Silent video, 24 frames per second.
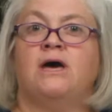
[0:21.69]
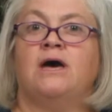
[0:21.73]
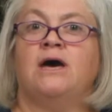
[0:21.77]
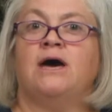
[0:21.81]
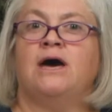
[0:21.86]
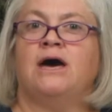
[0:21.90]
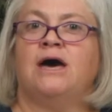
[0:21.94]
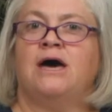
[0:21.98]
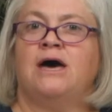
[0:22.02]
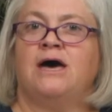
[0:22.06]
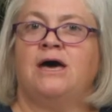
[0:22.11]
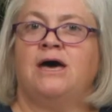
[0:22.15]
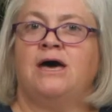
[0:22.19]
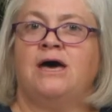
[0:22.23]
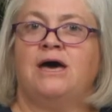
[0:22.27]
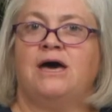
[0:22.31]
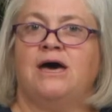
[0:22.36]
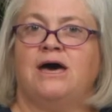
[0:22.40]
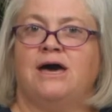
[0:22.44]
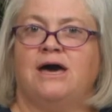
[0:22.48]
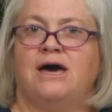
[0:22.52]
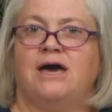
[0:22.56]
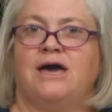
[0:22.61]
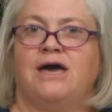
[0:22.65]

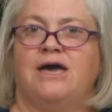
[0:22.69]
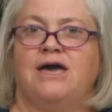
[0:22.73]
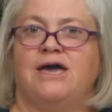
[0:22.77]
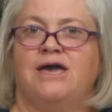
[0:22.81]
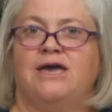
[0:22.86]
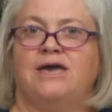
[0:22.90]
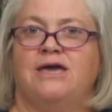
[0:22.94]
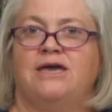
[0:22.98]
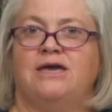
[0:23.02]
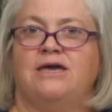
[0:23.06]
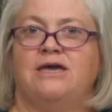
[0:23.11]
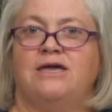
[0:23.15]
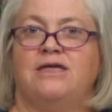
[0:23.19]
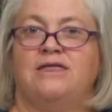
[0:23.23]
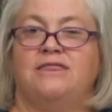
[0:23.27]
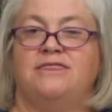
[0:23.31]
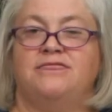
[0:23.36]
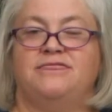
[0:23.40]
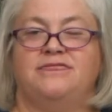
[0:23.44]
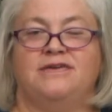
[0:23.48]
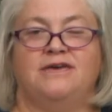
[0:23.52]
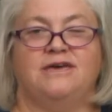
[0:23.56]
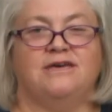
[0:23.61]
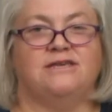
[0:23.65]
I
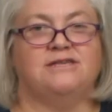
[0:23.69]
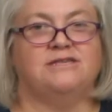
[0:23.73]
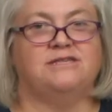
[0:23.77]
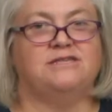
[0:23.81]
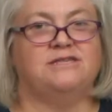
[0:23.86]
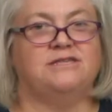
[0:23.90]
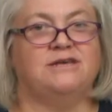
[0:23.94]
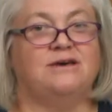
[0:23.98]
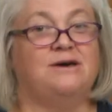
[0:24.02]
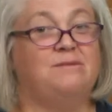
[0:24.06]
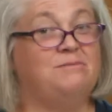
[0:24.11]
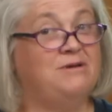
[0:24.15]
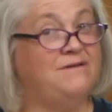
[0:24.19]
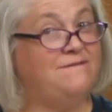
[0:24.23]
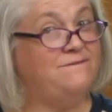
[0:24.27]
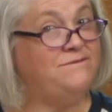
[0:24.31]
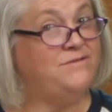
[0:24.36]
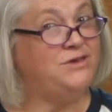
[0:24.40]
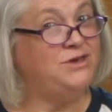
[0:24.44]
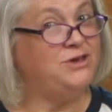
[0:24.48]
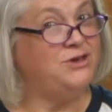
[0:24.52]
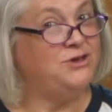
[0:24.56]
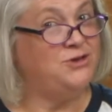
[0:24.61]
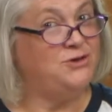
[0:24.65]
think some of
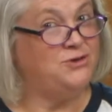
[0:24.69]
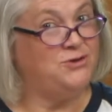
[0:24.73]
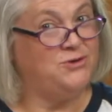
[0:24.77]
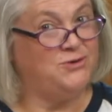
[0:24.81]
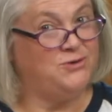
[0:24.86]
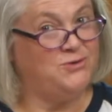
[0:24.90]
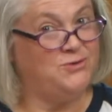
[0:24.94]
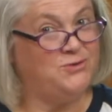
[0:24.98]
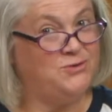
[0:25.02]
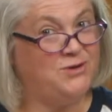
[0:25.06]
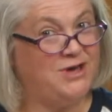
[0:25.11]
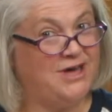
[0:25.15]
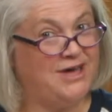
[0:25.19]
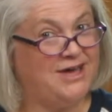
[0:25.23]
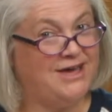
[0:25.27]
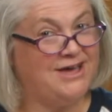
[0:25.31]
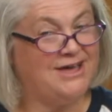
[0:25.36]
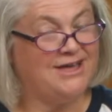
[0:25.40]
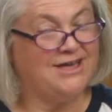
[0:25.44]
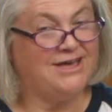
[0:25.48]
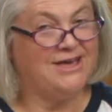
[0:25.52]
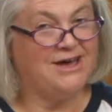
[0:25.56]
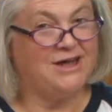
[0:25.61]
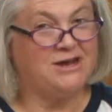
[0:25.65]
you
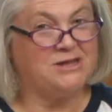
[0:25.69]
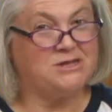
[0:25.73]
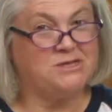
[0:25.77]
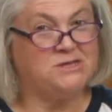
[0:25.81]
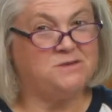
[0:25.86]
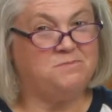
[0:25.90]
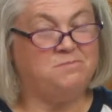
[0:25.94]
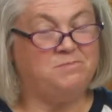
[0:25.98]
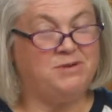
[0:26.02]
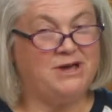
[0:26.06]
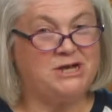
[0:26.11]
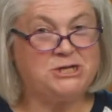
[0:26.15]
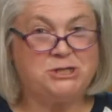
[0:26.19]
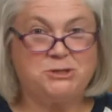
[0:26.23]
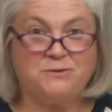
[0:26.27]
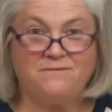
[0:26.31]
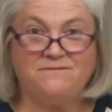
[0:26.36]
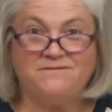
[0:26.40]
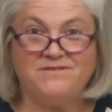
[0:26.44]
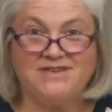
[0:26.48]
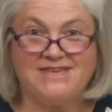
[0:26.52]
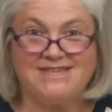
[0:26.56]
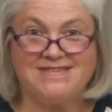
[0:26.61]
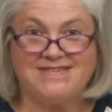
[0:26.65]
got a special
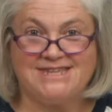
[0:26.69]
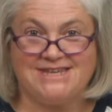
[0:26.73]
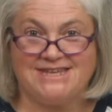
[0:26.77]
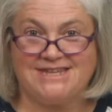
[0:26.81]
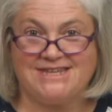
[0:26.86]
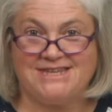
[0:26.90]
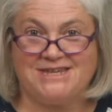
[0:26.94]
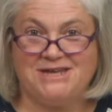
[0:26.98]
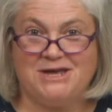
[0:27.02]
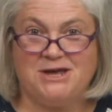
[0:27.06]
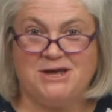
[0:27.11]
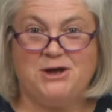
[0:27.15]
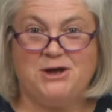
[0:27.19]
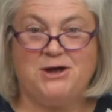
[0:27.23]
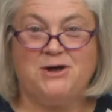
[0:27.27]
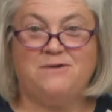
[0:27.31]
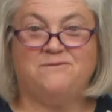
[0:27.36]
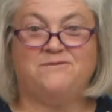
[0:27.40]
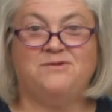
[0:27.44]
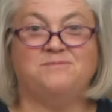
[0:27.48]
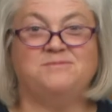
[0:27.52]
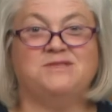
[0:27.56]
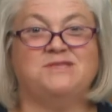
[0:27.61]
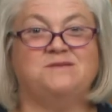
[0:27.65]
visit
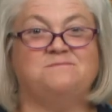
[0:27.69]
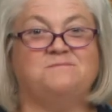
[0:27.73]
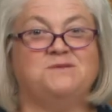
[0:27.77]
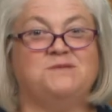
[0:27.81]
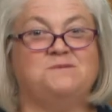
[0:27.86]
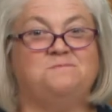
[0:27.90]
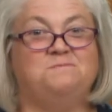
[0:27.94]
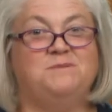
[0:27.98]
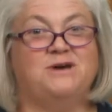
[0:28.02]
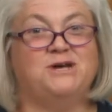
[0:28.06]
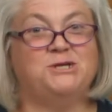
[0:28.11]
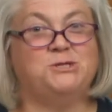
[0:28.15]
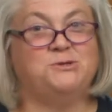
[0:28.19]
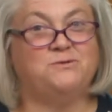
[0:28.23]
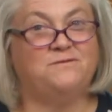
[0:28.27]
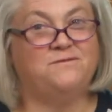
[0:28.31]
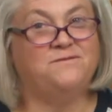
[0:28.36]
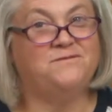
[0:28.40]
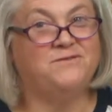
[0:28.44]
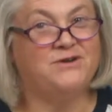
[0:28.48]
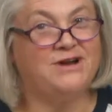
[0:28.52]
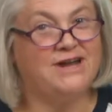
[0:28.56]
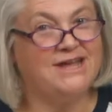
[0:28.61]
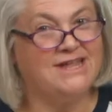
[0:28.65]
from some special
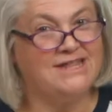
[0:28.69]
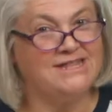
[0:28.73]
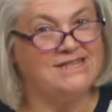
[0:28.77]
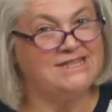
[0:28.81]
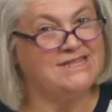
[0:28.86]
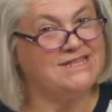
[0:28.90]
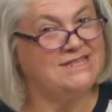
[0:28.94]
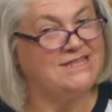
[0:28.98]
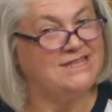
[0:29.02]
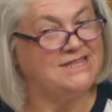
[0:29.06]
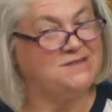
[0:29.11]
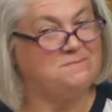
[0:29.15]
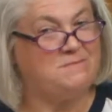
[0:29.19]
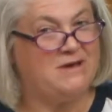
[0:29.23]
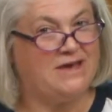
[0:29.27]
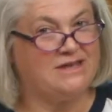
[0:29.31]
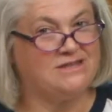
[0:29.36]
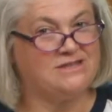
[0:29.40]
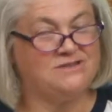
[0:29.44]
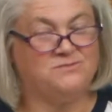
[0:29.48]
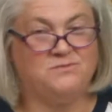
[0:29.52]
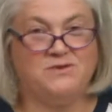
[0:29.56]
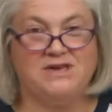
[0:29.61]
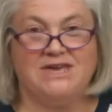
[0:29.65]
friends this
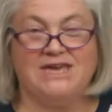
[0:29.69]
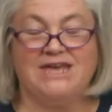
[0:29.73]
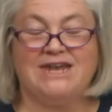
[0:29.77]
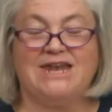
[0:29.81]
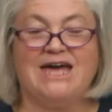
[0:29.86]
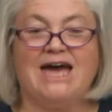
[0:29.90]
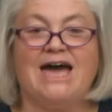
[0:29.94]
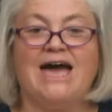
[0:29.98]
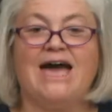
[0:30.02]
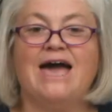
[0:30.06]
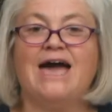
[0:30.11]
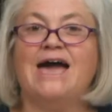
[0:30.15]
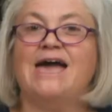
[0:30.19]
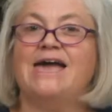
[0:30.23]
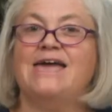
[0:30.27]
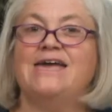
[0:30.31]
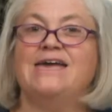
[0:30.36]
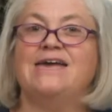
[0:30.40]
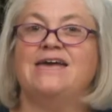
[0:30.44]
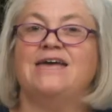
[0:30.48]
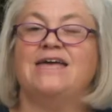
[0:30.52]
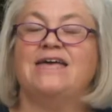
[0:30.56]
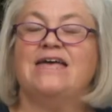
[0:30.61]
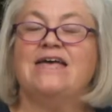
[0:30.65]
past week, and I
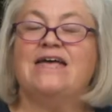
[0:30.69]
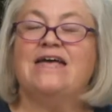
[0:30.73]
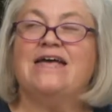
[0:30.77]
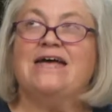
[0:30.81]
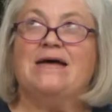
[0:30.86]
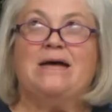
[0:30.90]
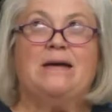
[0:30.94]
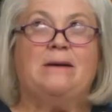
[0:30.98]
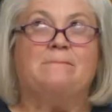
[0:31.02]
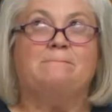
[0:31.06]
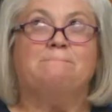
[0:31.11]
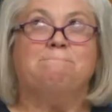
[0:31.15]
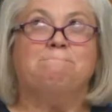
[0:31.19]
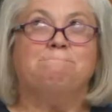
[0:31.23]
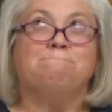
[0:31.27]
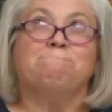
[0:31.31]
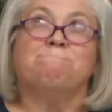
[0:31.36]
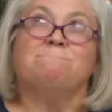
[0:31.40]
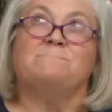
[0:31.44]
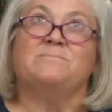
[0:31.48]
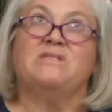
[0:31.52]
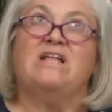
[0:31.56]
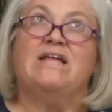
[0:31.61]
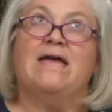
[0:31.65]

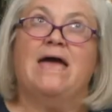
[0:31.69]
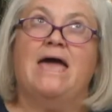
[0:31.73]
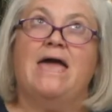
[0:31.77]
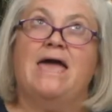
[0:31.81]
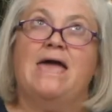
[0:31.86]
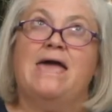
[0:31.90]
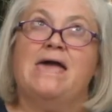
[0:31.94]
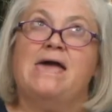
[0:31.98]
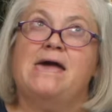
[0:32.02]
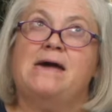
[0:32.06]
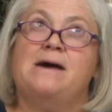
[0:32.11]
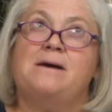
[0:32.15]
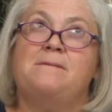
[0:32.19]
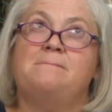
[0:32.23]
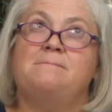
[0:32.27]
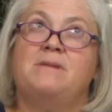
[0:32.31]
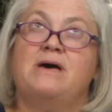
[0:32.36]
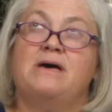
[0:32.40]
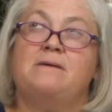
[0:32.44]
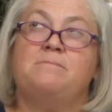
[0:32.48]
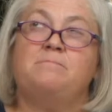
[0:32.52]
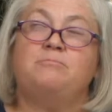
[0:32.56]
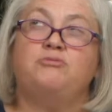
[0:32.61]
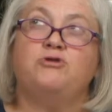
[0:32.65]
am
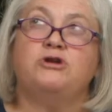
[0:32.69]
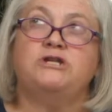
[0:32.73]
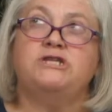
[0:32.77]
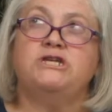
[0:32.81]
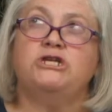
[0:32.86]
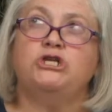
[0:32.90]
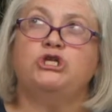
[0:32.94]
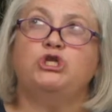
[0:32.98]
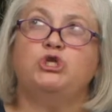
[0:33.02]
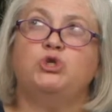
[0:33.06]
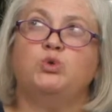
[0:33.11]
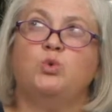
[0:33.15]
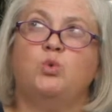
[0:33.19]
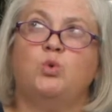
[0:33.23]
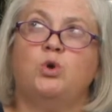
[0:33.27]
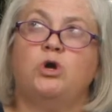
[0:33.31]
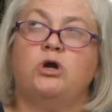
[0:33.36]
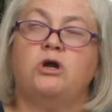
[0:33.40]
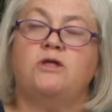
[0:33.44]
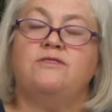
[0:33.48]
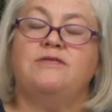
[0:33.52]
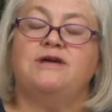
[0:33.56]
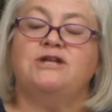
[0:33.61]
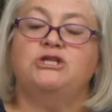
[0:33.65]
pretty
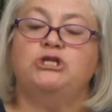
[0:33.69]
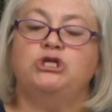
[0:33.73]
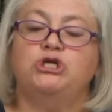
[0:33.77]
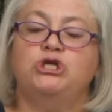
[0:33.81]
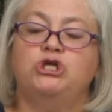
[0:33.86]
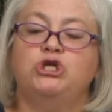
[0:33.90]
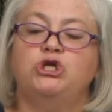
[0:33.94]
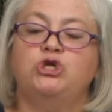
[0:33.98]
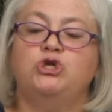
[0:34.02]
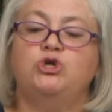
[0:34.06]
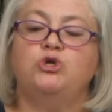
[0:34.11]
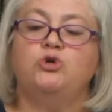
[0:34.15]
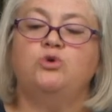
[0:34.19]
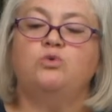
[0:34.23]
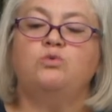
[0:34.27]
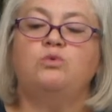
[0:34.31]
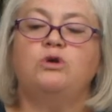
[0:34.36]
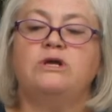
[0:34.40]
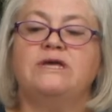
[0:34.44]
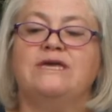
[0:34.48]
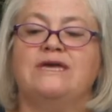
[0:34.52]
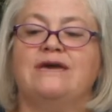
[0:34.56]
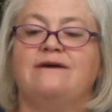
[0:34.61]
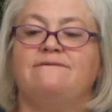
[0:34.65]
sure that you were
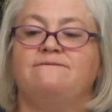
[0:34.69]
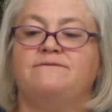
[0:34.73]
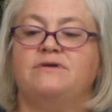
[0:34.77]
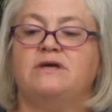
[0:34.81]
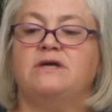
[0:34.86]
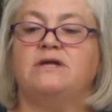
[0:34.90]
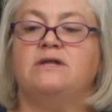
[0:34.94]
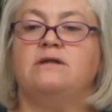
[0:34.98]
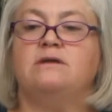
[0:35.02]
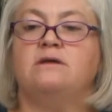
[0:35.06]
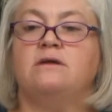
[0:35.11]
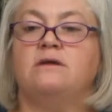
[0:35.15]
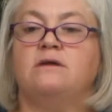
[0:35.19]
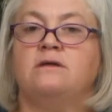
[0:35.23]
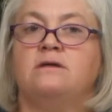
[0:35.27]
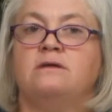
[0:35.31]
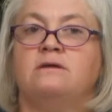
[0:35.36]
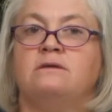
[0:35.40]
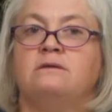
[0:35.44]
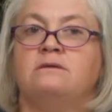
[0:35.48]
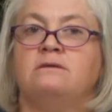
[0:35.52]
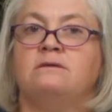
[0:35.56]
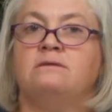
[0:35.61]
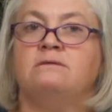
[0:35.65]
given
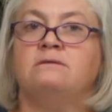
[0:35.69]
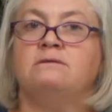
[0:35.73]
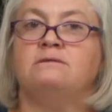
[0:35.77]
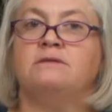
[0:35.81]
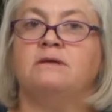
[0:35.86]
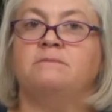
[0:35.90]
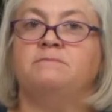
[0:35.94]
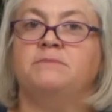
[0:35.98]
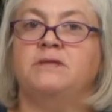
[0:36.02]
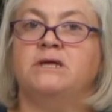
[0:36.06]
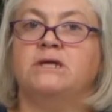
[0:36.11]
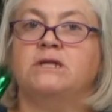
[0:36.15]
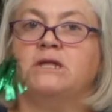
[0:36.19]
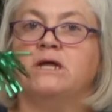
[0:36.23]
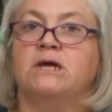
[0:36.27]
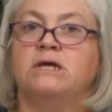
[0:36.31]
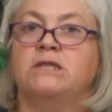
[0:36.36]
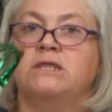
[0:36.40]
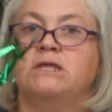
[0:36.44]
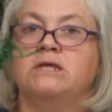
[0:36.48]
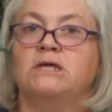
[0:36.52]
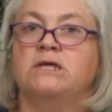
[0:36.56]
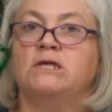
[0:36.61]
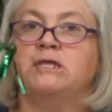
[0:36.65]
something like
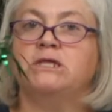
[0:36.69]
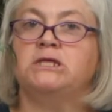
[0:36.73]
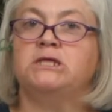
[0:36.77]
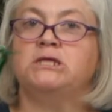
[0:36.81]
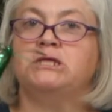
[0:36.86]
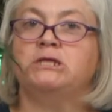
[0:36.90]
this.